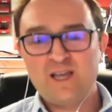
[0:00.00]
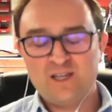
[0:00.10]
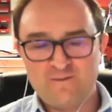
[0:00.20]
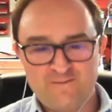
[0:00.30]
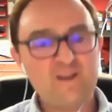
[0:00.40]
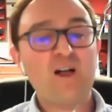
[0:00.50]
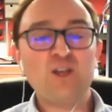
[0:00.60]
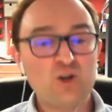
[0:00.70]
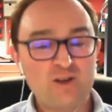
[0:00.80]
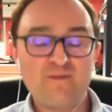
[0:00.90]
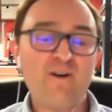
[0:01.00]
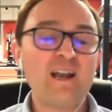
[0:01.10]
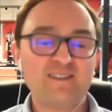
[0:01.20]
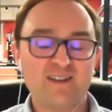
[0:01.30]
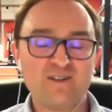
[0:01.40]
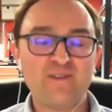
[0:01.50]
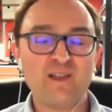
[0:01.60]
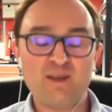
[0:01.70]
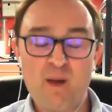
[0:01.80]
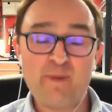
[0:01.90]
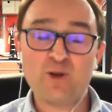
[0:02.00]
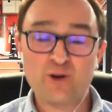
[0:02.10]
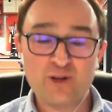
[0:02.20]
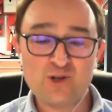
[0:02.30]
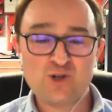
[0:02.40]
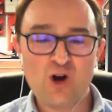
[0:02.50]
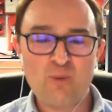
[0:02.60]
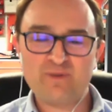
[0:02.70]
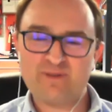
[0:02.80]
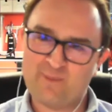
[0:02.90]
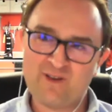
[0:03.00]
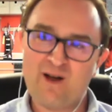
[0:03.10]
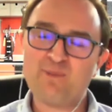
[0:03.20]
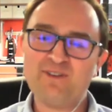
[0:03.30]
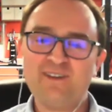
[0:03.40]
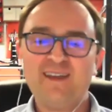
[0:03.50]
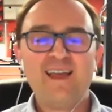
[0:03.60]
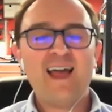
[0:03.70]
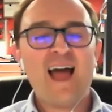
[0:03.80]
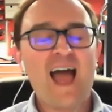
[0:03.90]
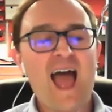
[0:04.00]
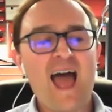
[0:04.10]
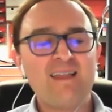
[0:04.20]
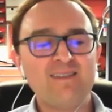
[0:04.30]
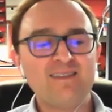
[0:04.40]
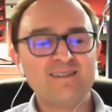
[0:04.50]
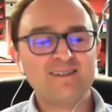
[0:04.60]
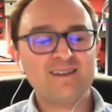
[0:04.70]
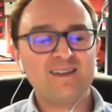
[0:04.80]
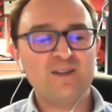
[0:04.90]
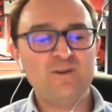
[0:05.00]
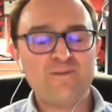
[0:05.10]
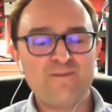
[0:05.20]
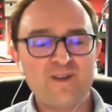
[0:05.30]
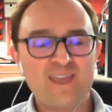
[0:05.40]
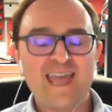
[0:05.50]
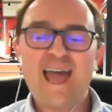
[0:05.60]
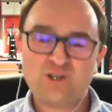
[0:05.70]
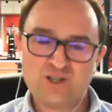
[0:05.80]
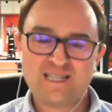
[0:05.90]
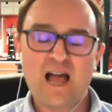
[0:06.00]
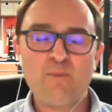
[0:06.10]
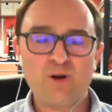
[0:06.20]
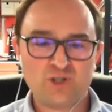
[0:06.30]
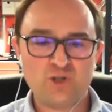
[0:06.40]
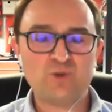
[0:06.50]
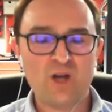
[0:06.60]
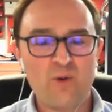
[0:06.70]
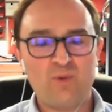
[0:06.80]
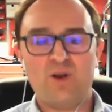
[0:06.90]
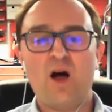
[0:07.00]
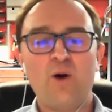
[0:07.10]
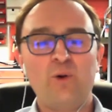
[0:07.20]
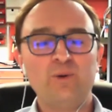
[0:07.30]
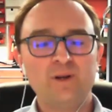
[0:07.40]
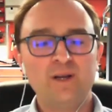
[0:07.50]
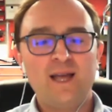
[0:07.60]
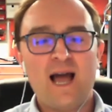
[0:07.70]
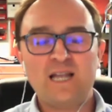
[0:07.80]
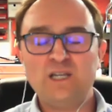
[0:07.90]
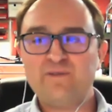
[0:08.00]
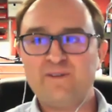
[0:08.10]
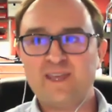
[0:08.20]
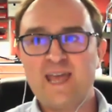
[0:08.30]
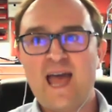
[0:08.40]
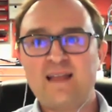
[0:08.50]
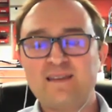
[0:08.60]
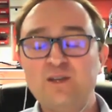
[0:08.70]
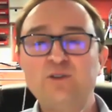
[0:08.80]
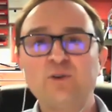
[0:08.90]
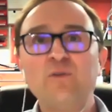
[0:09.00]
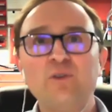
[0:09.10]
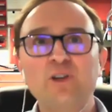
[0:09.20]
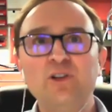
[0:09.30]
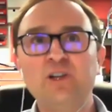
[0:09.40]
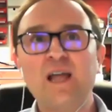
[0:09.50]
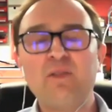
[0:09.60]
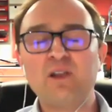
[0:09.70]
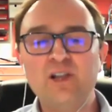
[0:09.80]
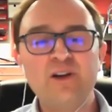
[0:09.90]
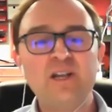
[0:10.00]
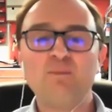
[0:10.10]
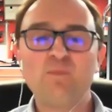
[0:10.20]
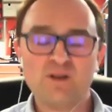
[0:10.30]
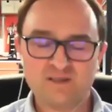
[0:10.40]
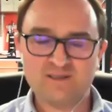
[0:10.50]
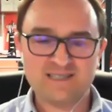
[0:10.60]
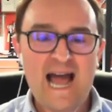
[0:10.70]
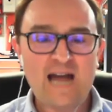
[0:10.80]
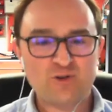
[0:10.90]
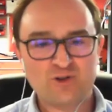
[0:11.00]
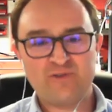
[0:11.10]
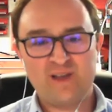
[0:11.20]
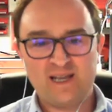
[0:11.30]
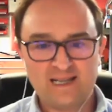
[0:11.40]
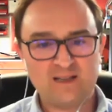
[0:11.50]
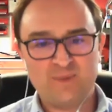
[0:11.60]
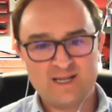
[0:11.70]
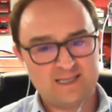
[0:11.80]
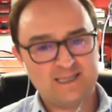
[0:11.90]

you feel like you finally start to feel like you may be good at your job sometimes, and you forget just how much you don't know, and you forget, you let the learning muscles atrophy a little bit.